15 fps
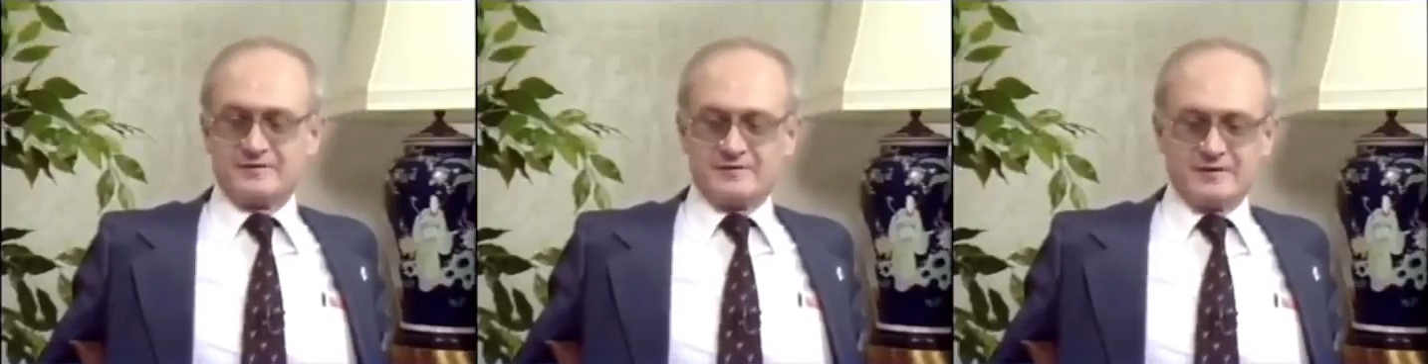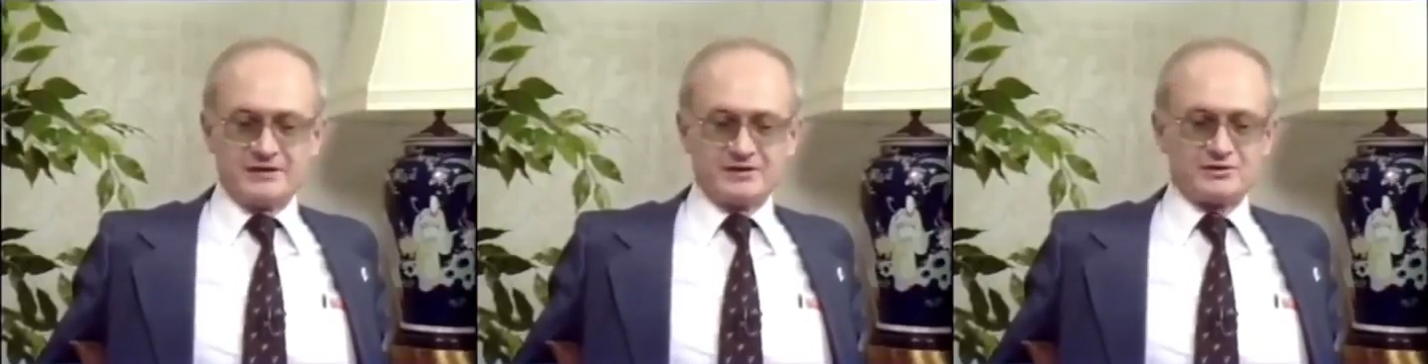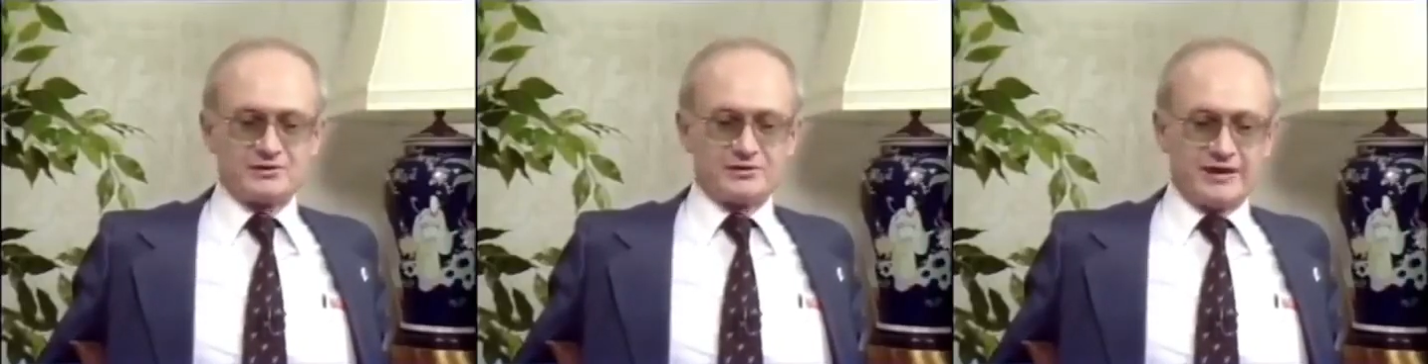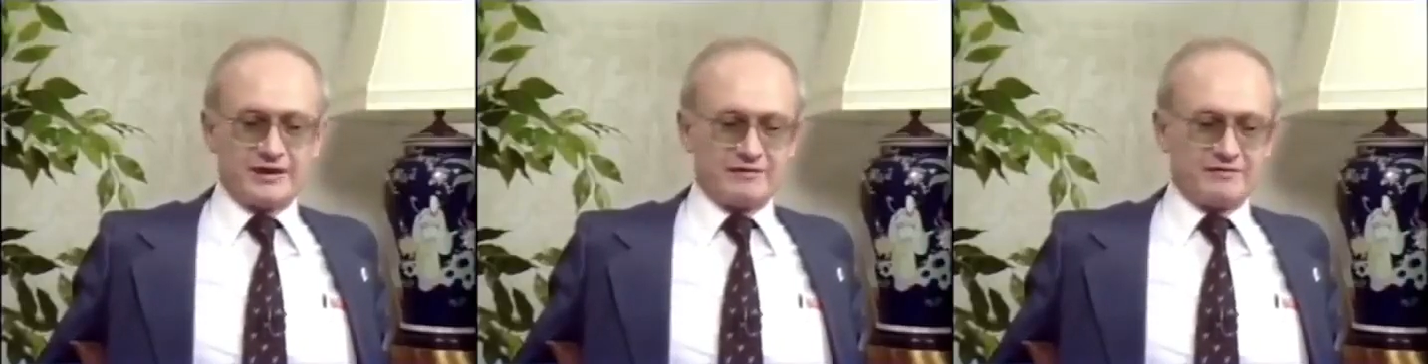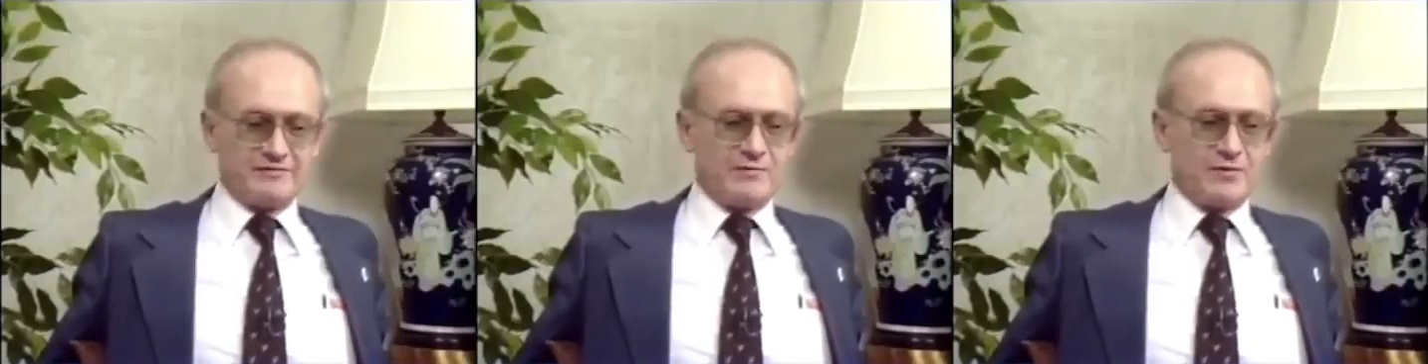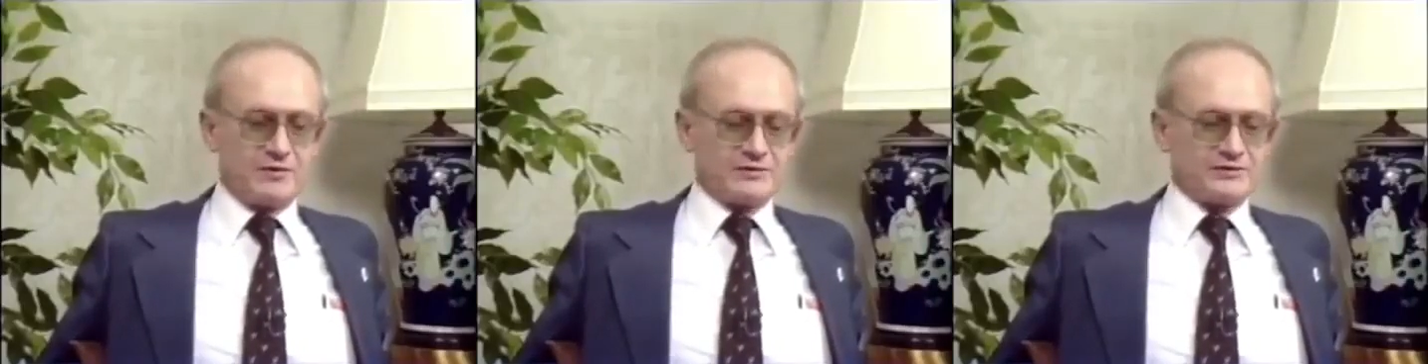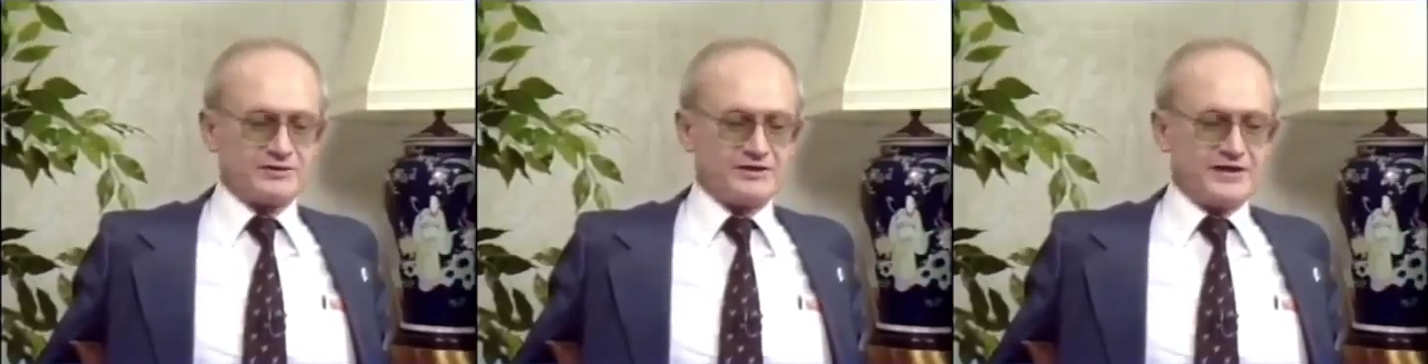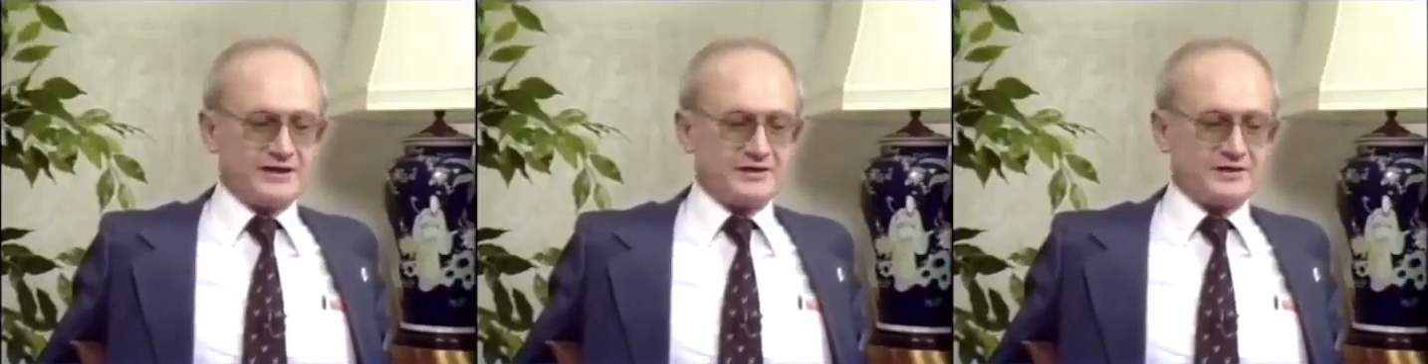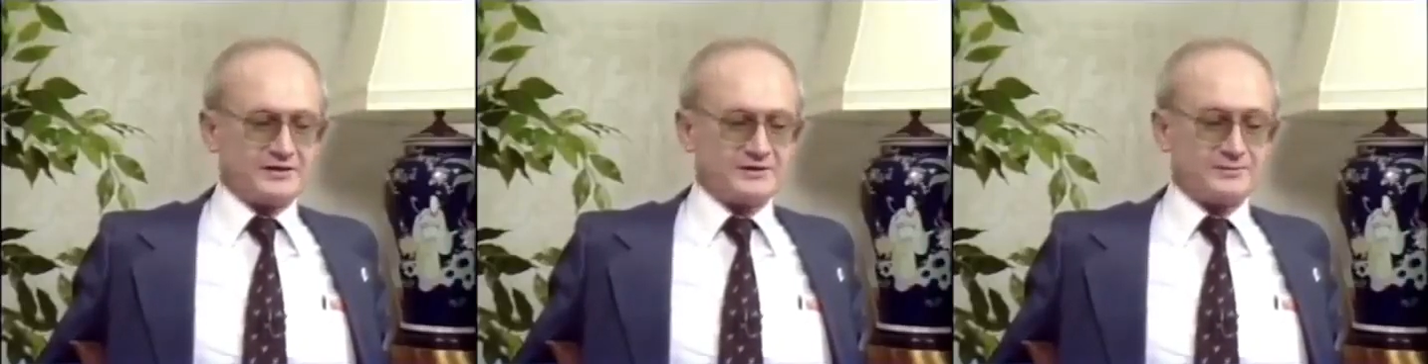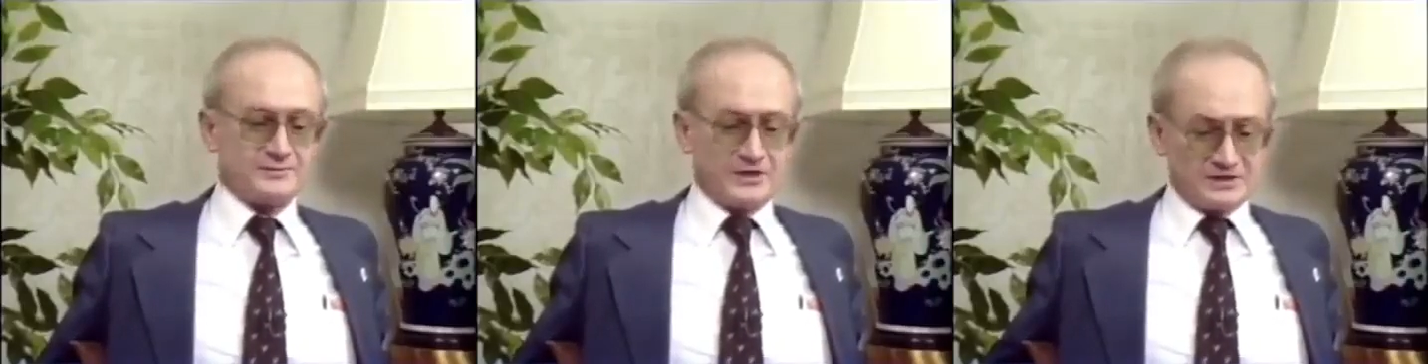thanks to lack of moral
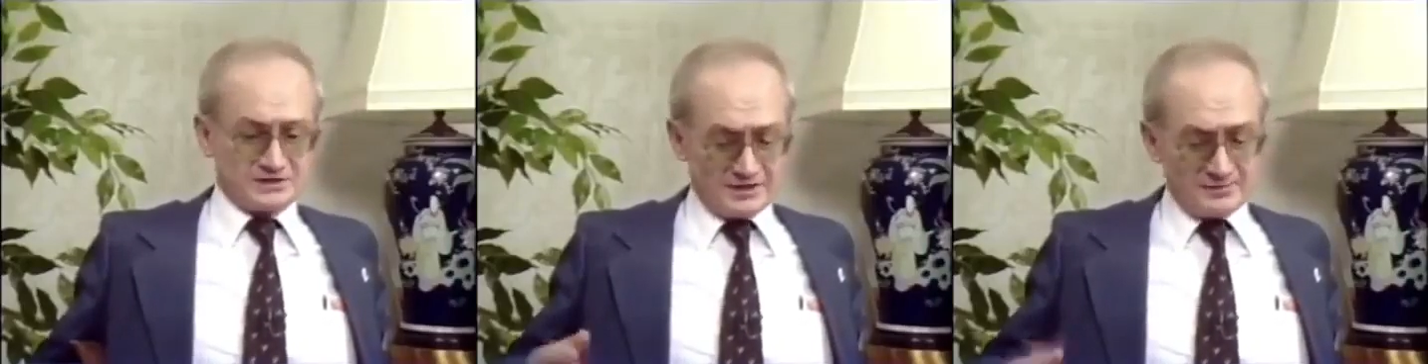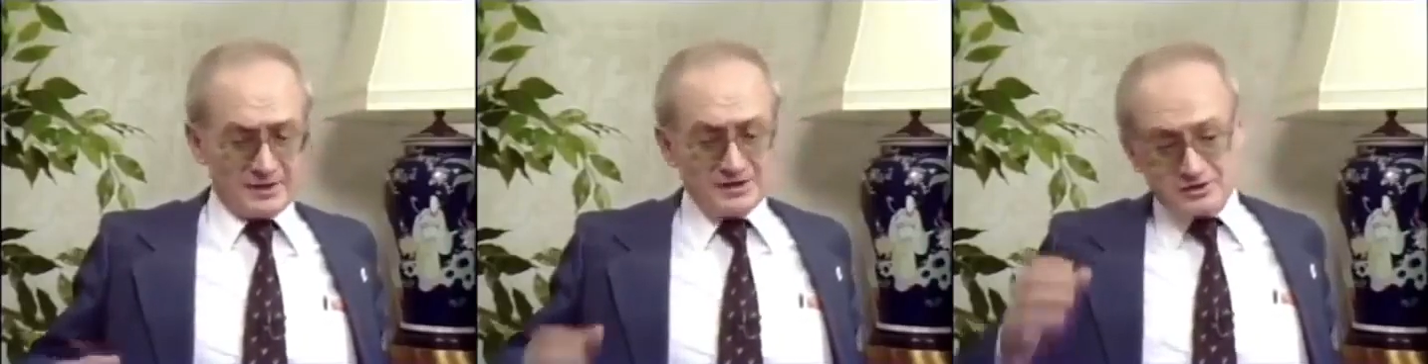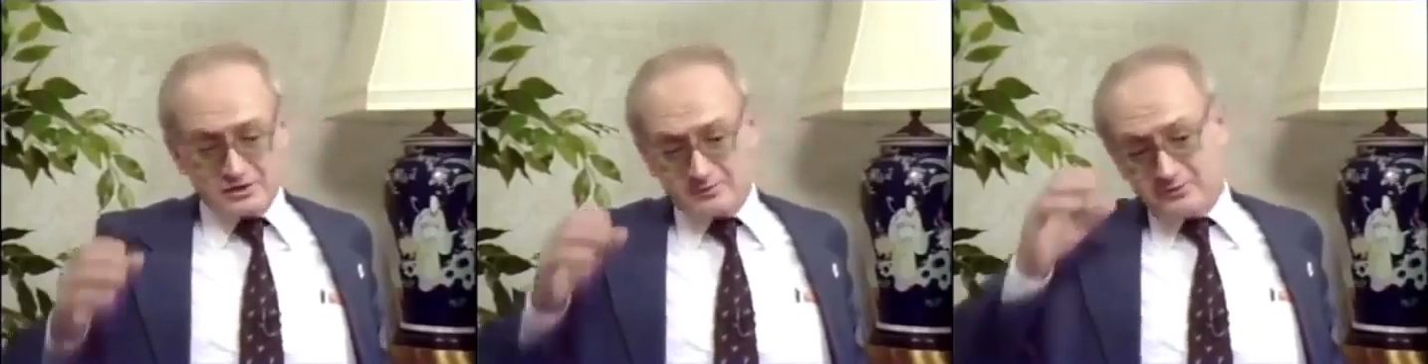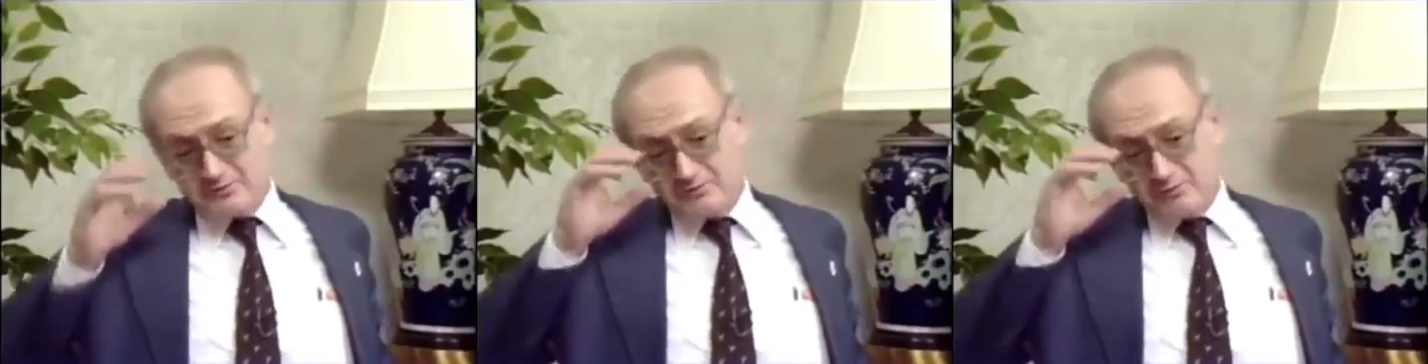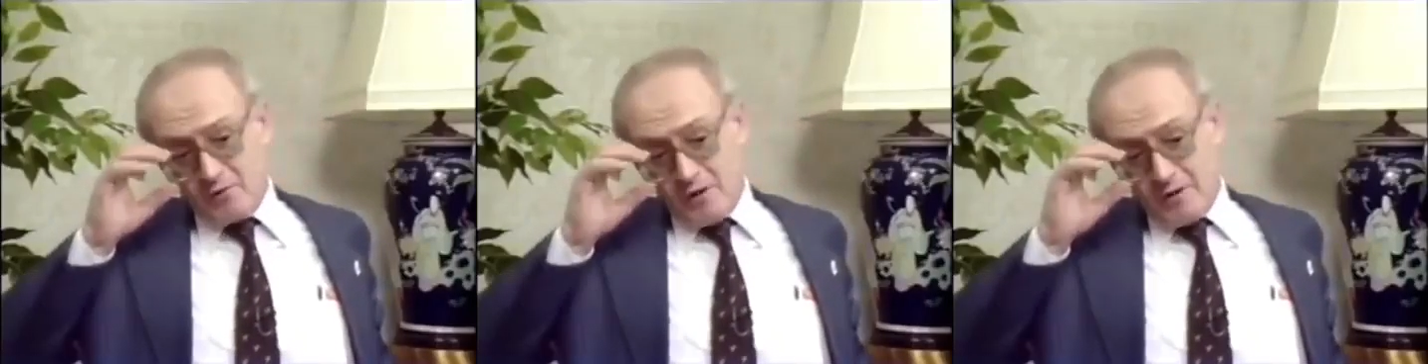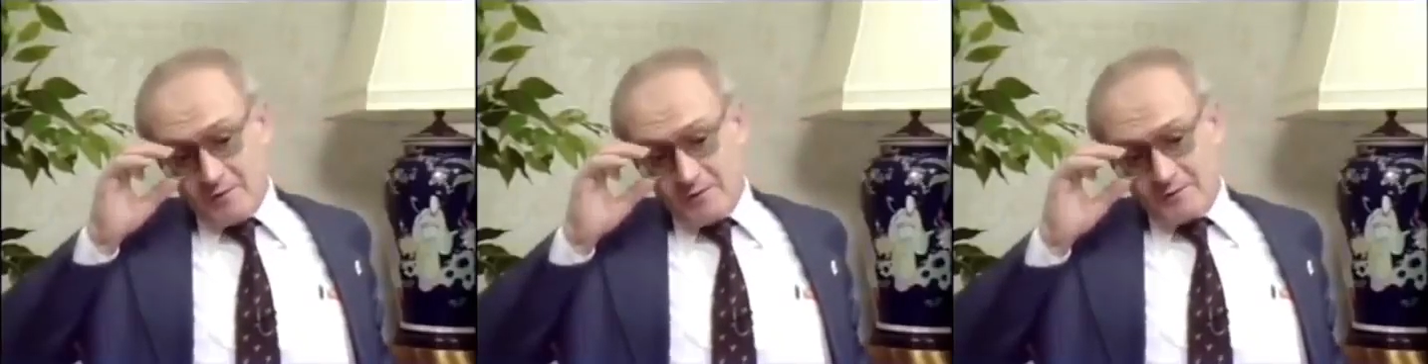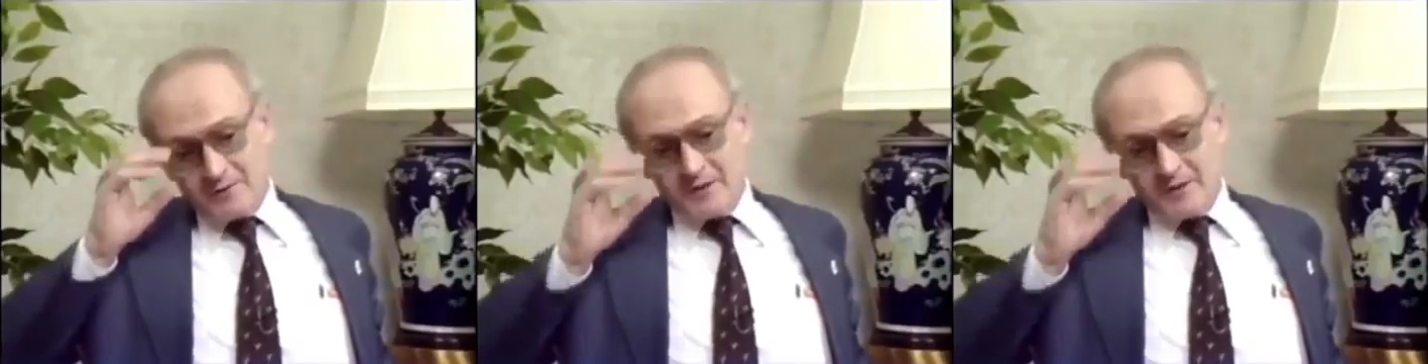standards. As I mentioned before,